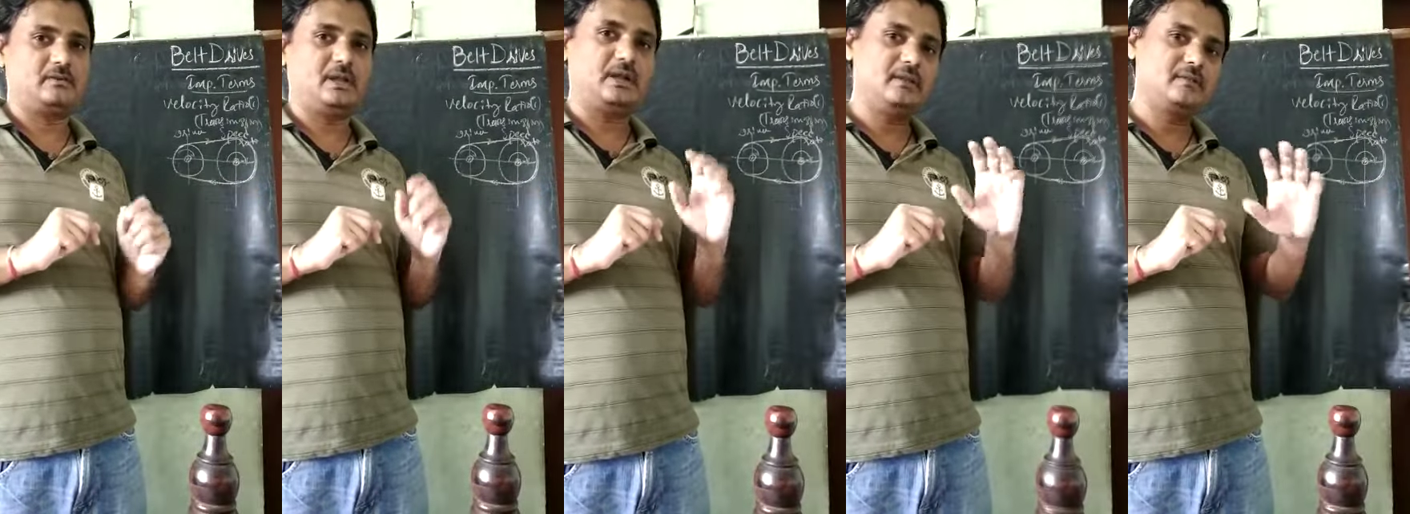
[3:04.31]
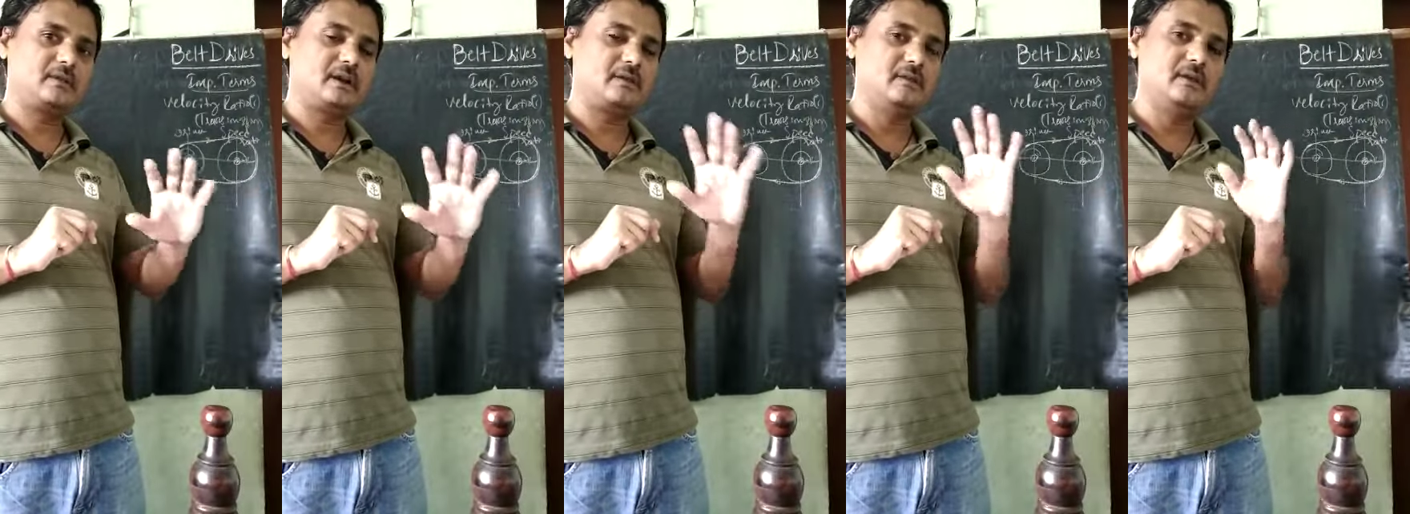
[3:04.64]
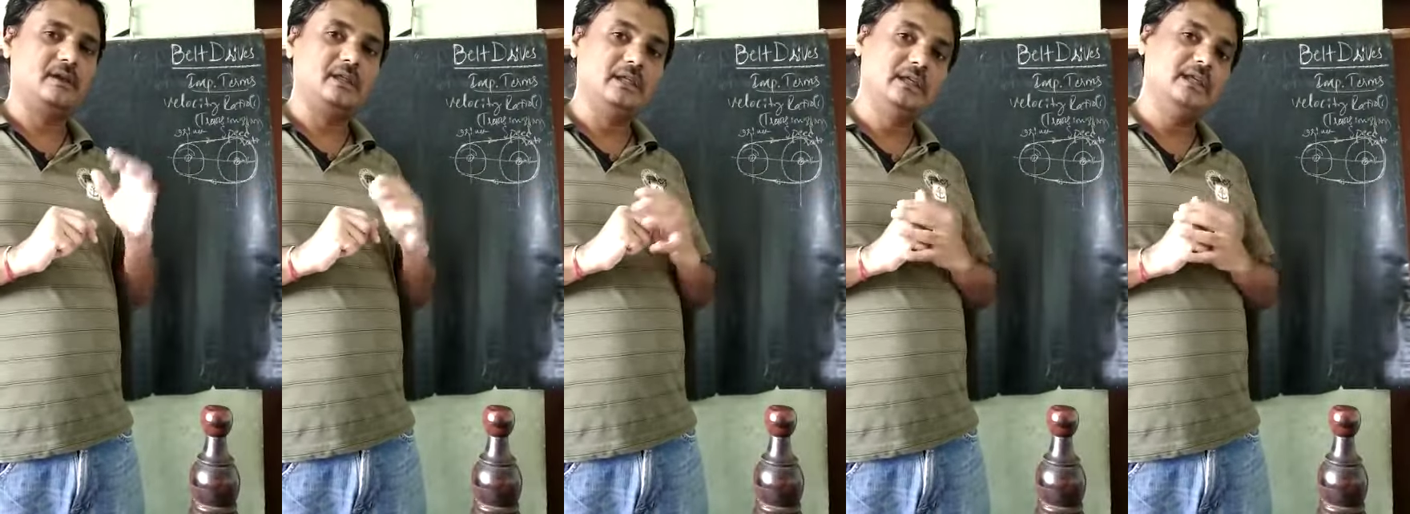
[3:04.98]
That is called the
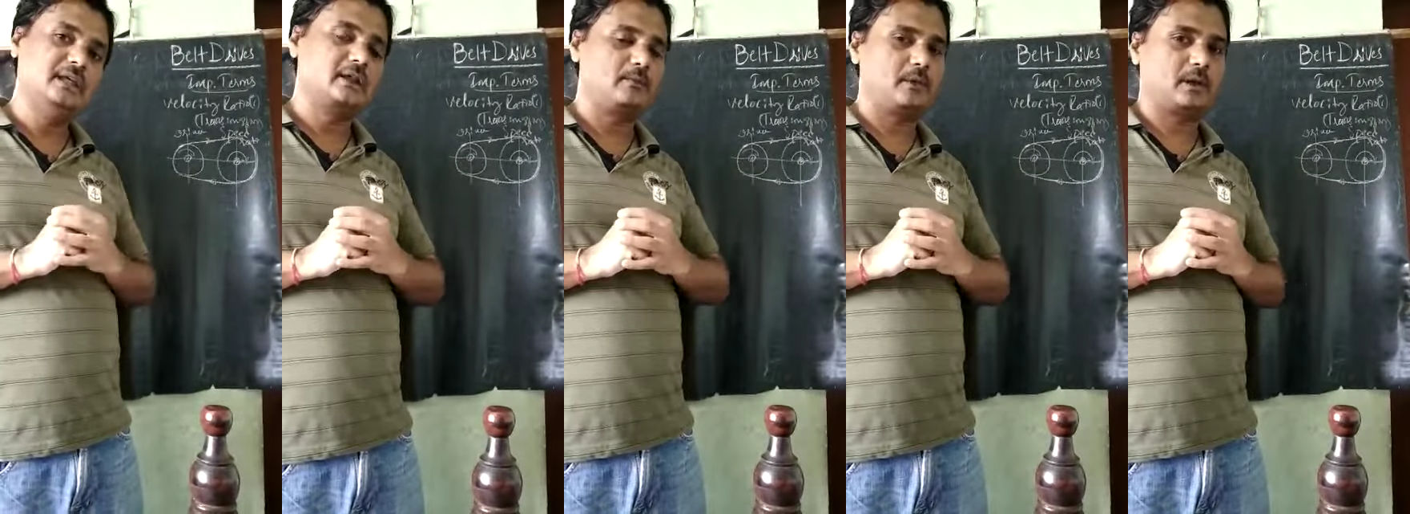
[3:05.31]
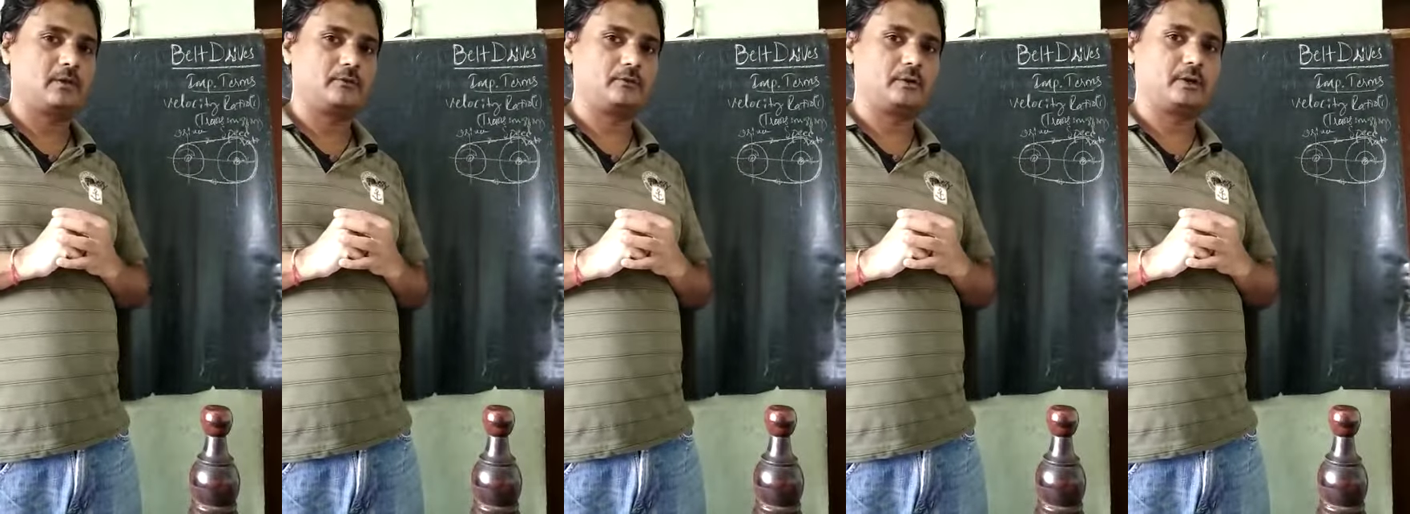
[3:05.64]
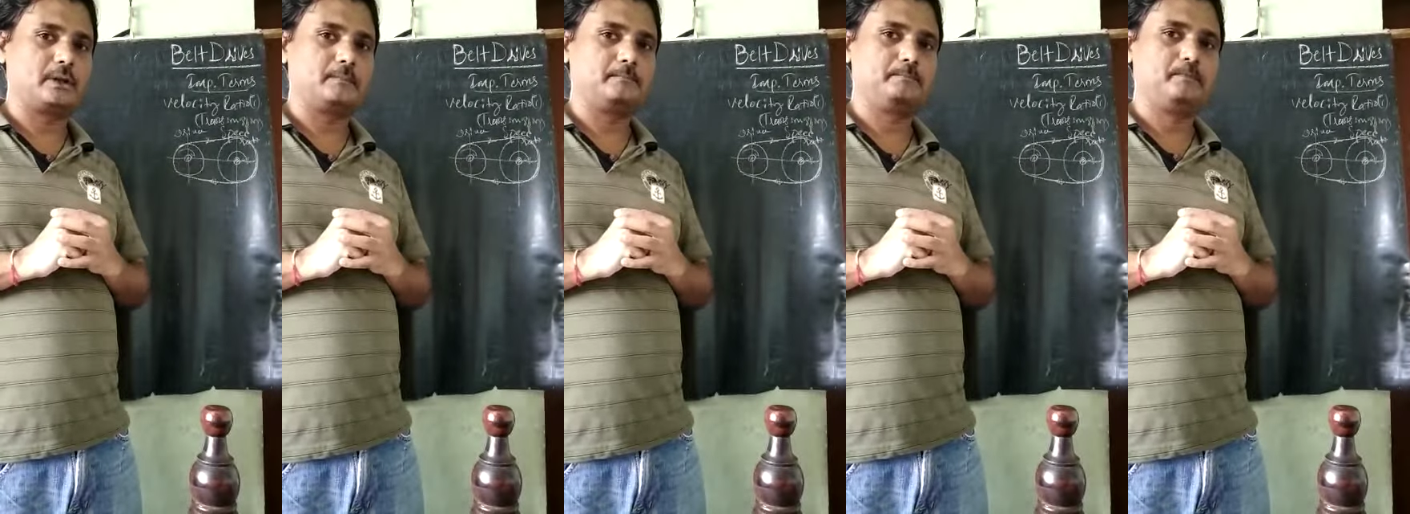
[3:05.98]
linear velocity.